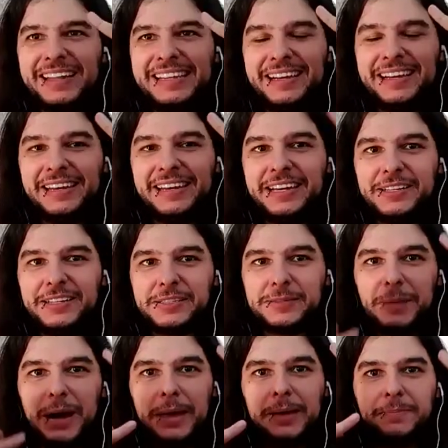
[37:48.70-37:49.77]
Leon Lee, it's
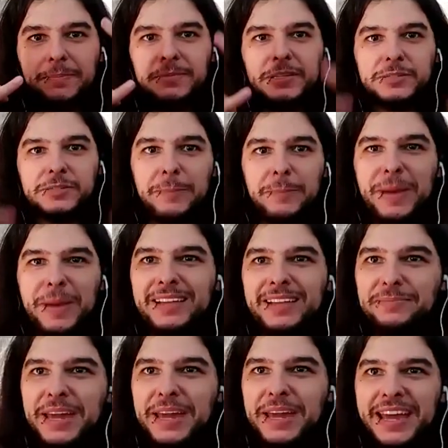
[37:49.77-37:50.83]
my
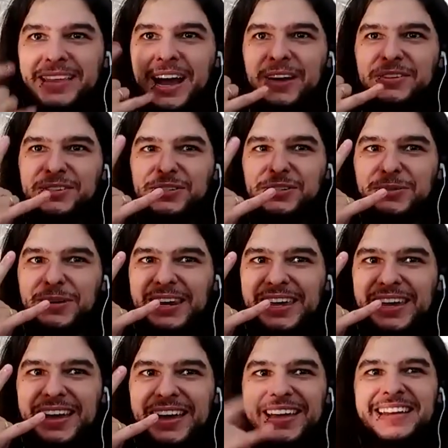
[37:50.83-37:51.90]
bandmate. How you doing,
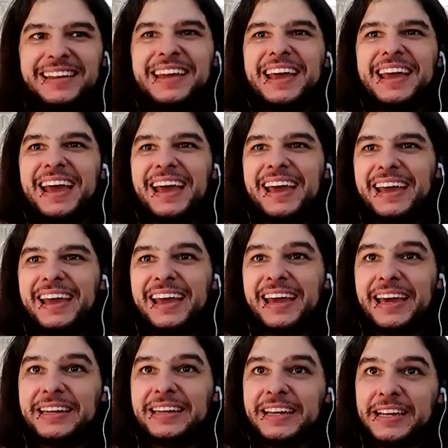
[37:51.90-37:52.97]
Leon?
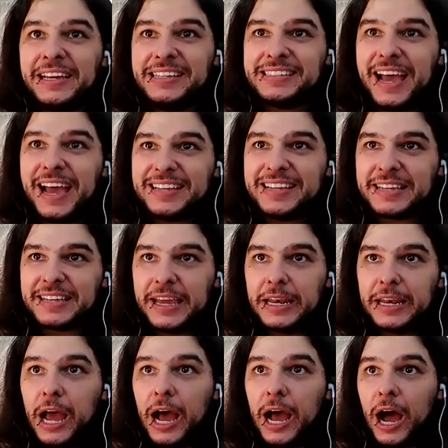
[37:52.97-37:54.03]
And he's asking,
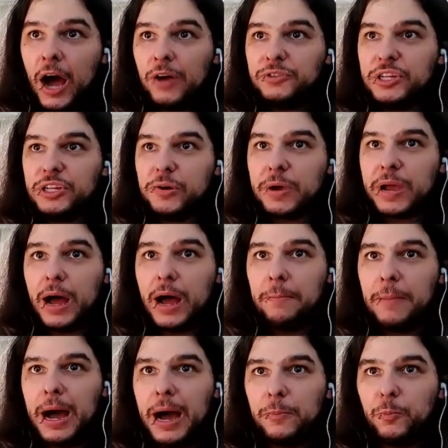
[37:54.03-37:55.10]
how did you come
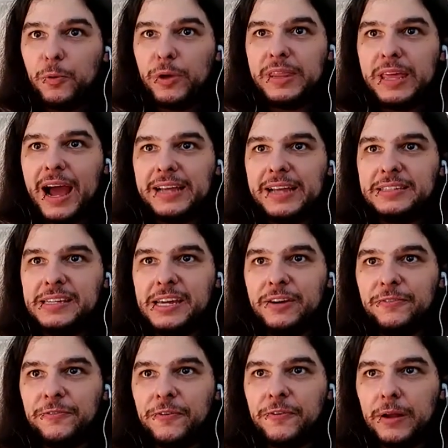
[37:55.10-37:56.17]
up with the idea
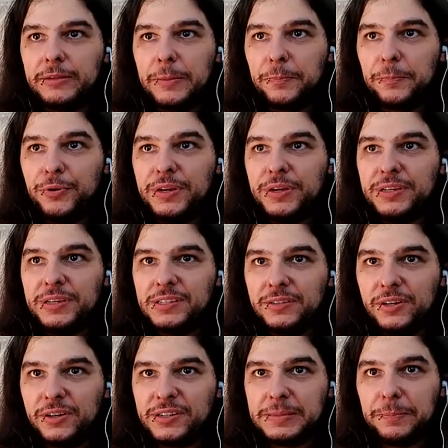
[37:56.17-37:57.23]
for the
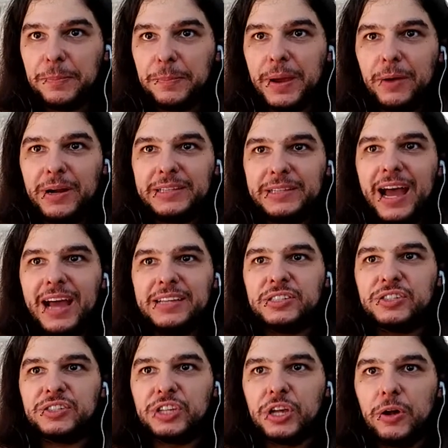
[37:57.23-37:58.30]
Prisoners in Paradise
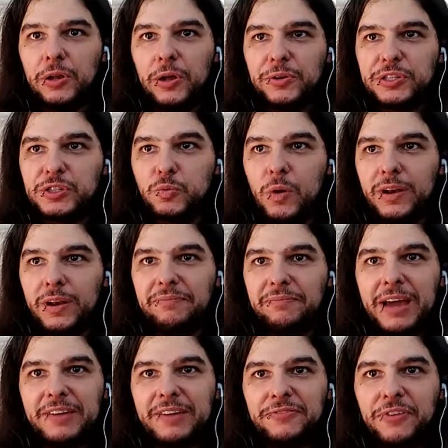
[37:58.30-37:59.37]
solo? It's one of
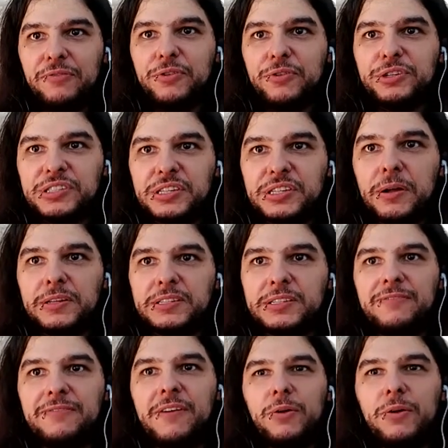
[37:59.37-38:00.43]
my favorite solos
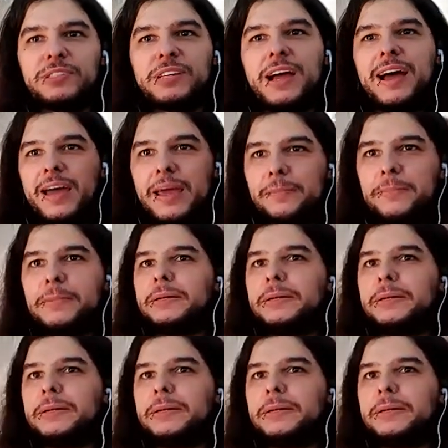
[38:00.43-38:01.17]
of all time.